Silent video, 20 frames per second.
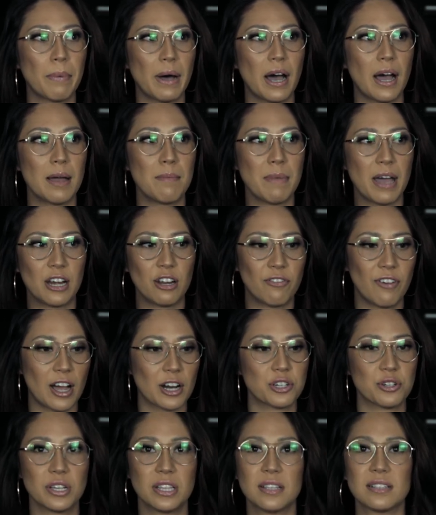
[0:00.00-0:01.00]
by
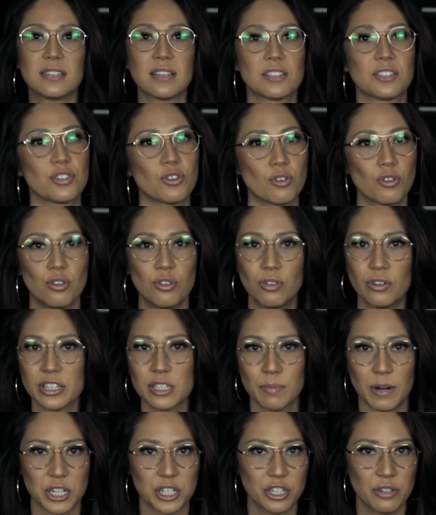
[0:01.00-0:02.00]
manufacturing this external
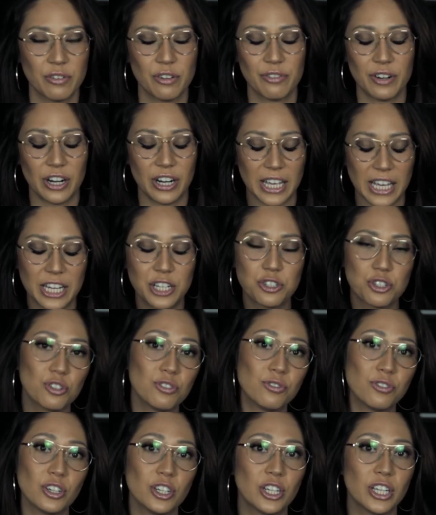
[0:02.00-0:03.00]
expression of a very
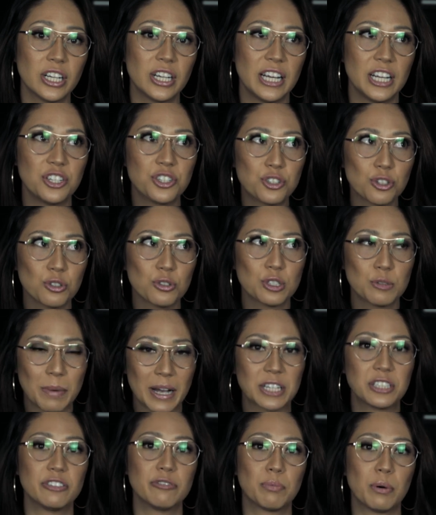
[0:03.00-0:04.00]
introverted,
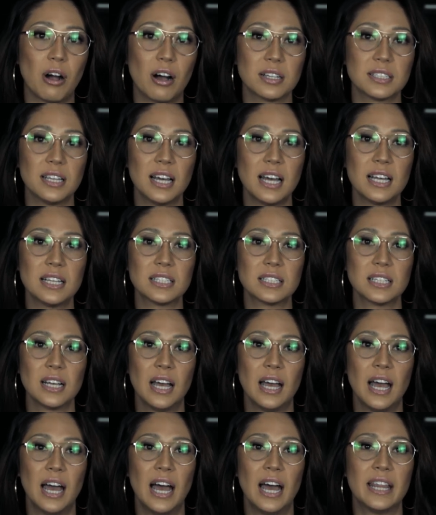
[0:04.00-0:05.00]
introspective process
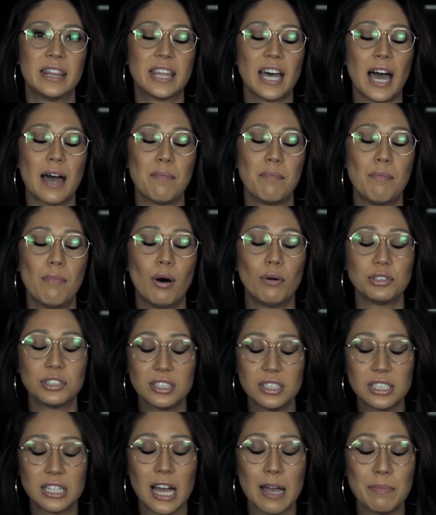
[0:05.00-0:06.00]
that
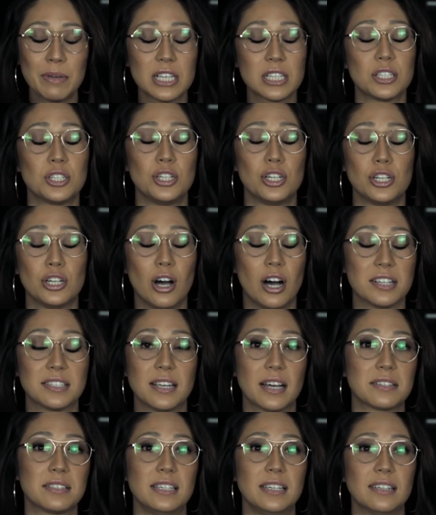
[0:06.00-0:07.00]
most of the time is
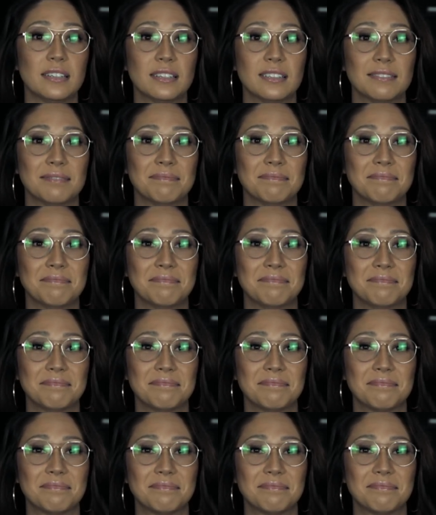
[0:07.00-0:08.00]
not sexy.
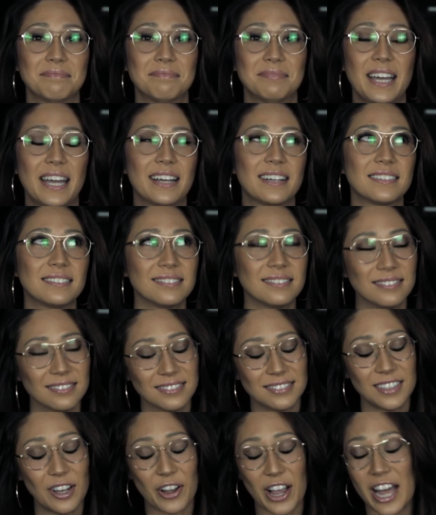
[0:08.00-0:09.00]
Like,
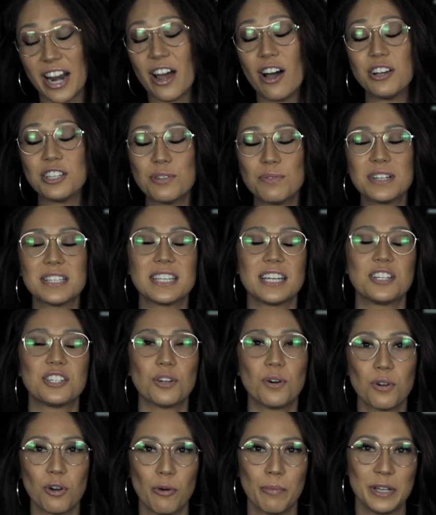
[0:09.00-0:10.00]
okay, and I also want to say,
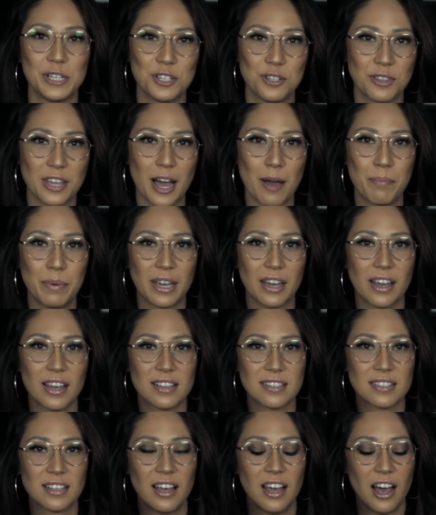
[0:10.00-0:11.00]
don't hold me to that,
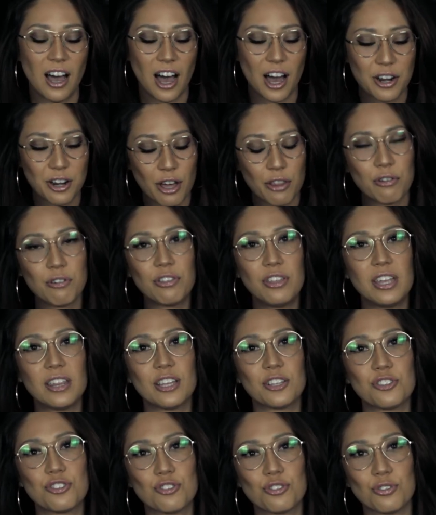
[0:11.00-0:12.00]
because another
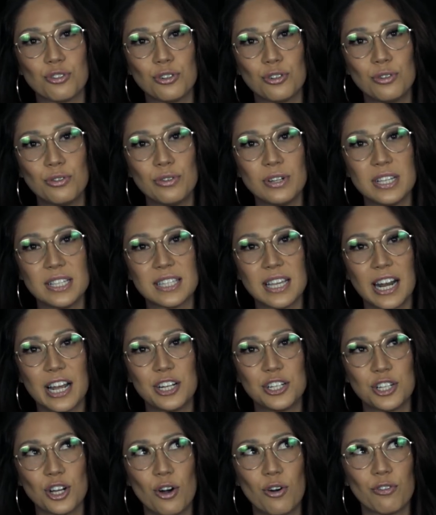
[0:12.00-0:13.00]
thing that's true is that
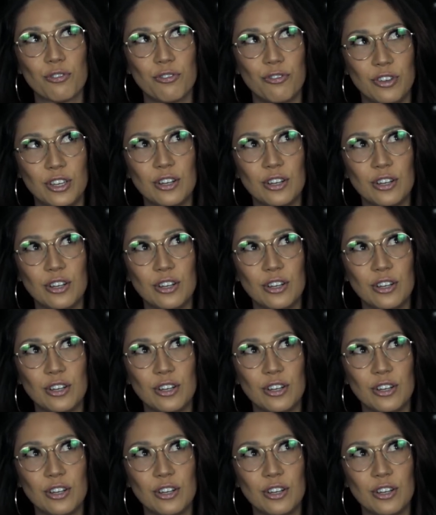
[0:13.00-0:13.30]
I don't